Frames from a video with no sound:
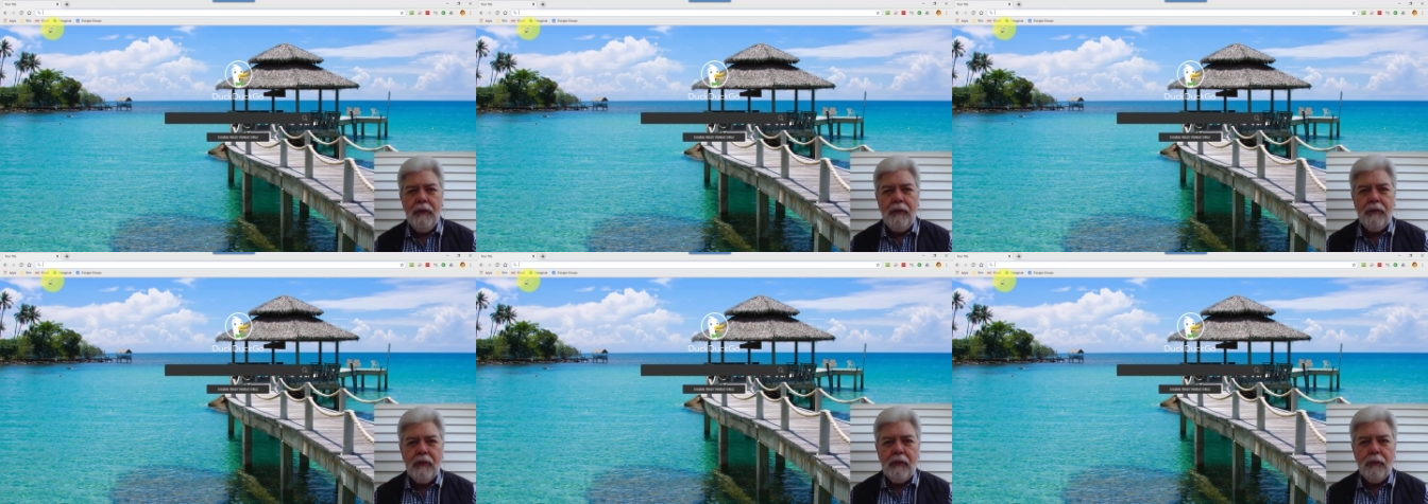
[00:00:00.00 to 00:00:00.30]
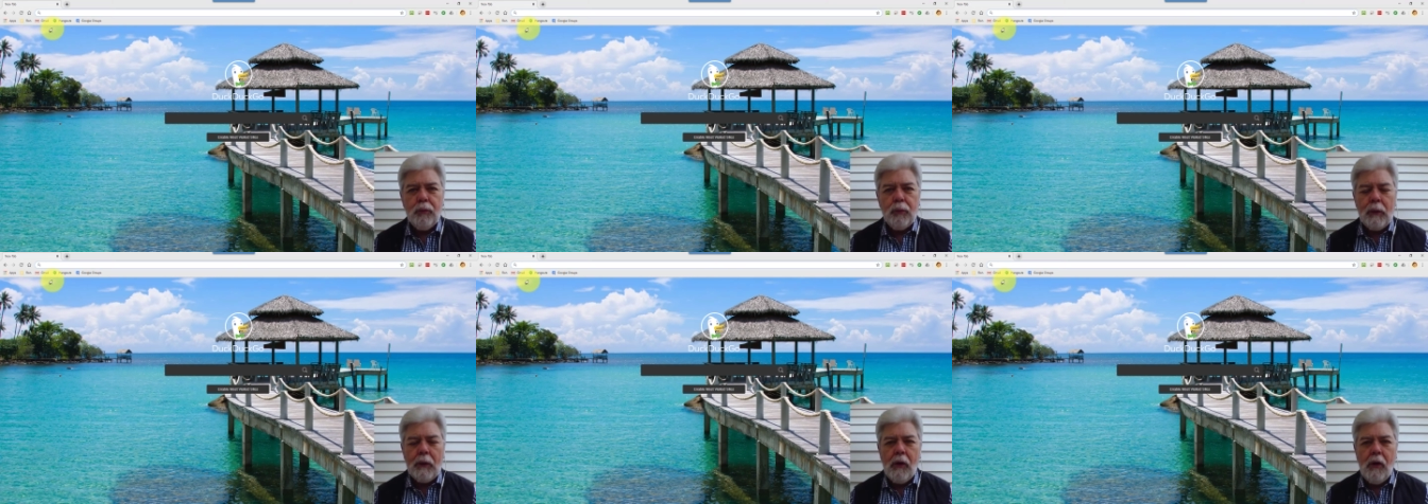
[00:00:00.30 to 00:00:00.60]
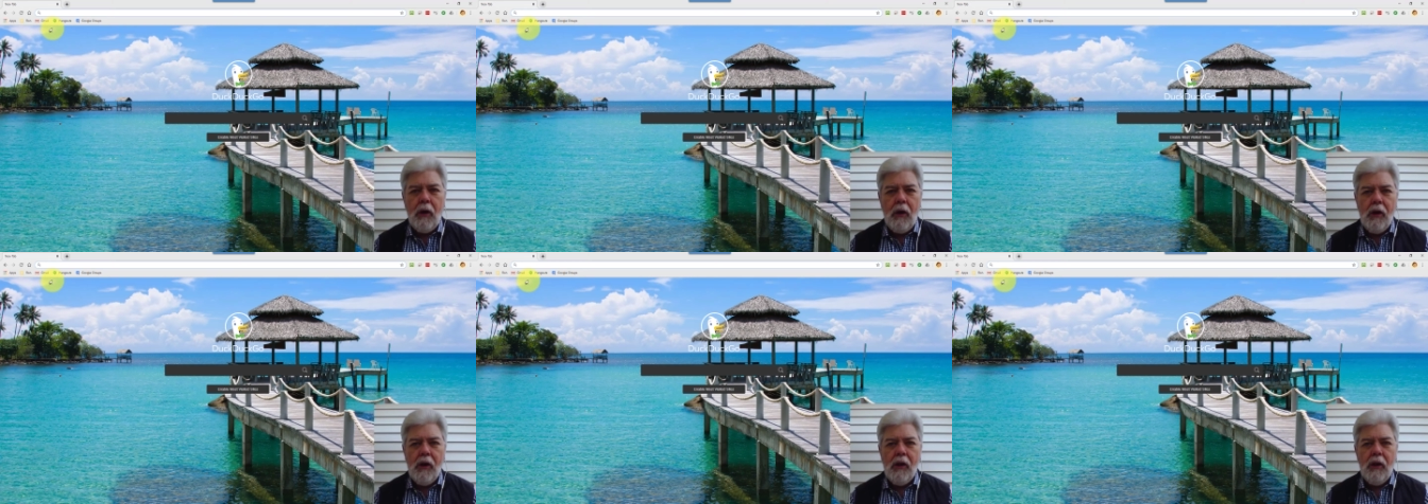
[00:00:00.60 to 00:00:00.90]
since we're
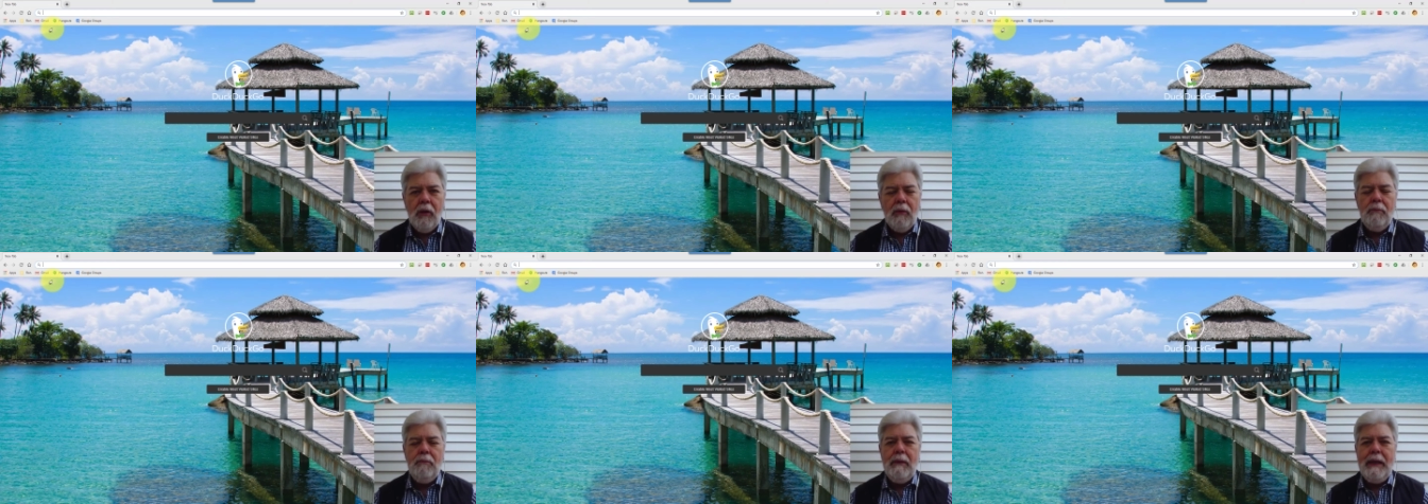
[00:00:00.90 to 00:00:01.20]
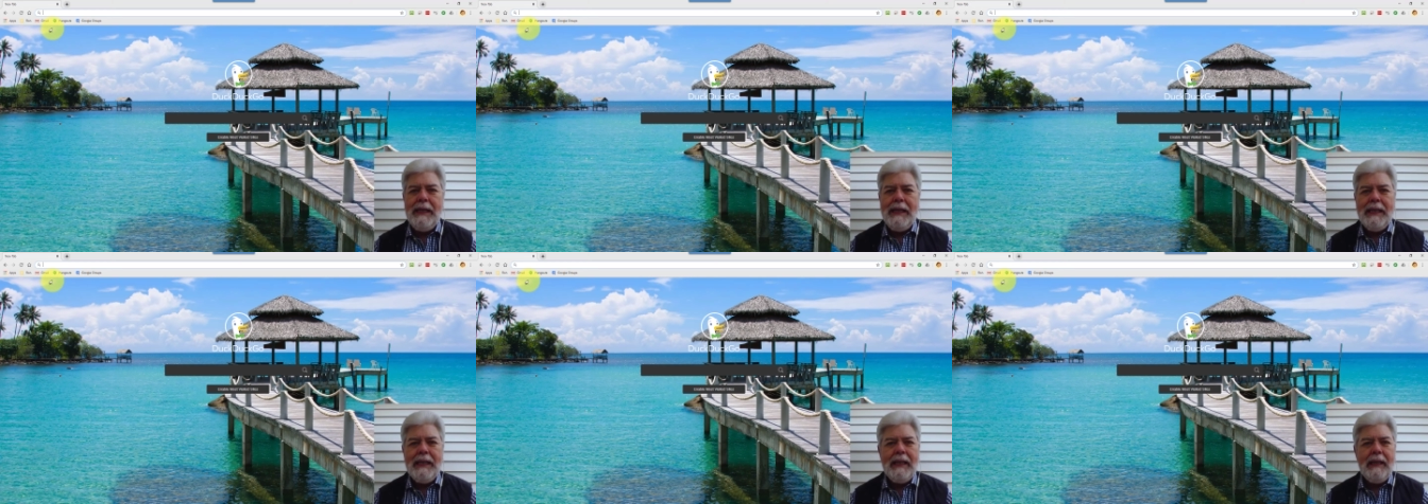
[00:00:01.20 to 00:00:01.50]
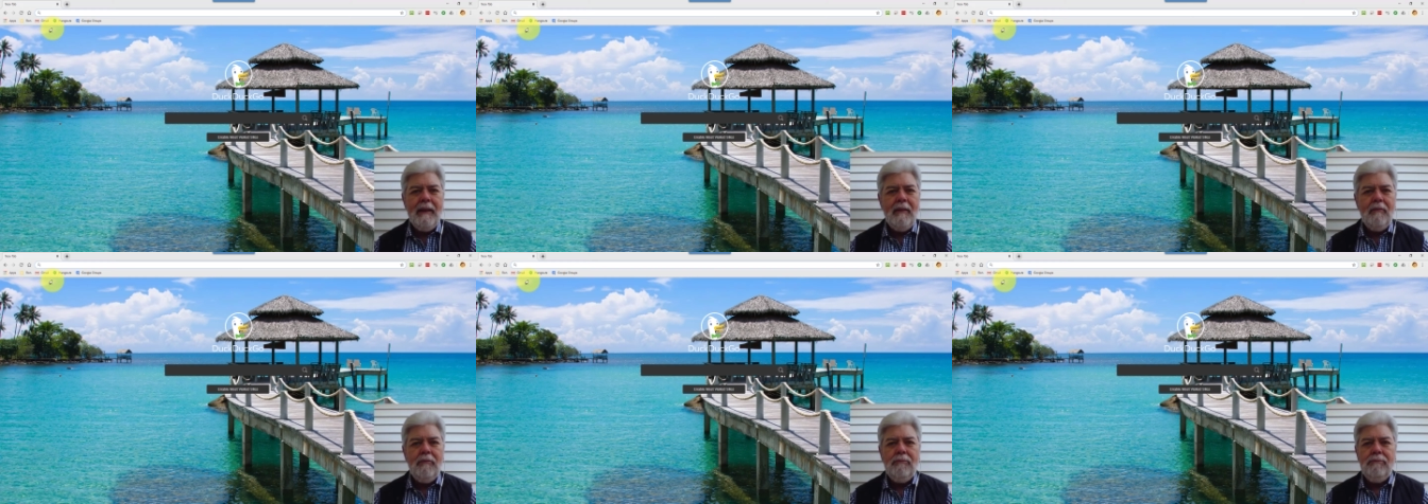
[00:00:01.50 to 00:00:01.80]
all
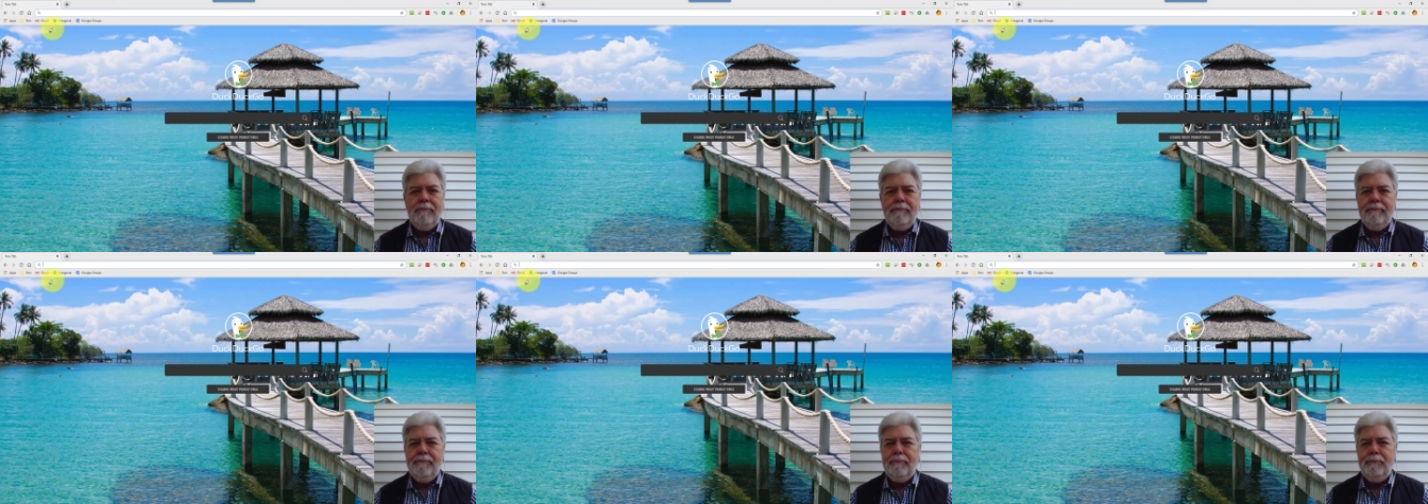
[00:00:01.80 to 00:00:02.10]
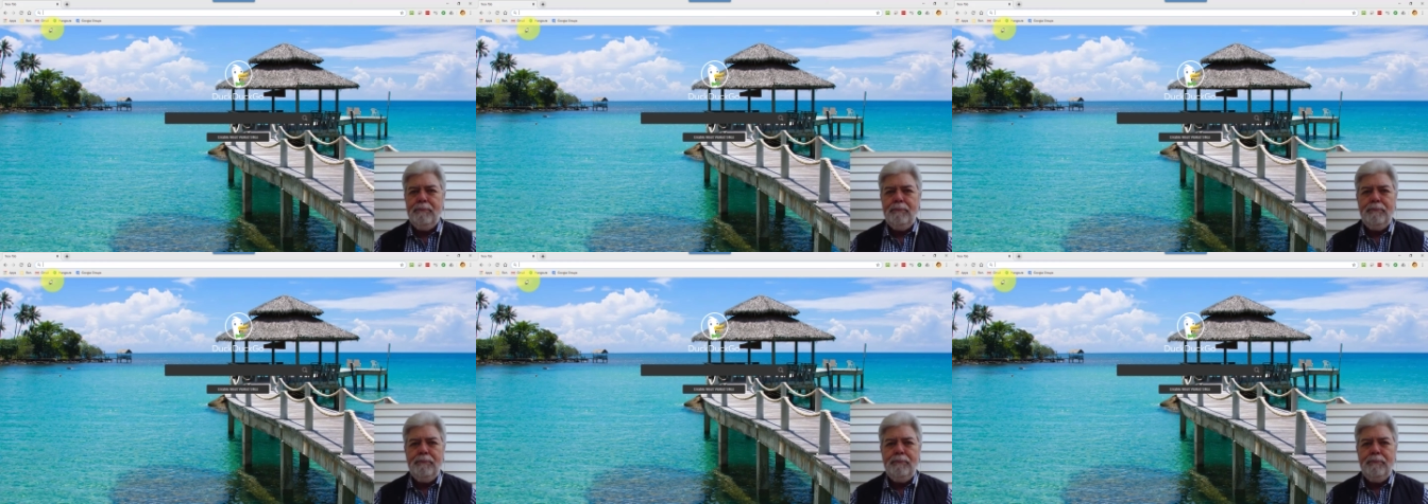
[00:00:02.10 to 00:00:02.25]
meeting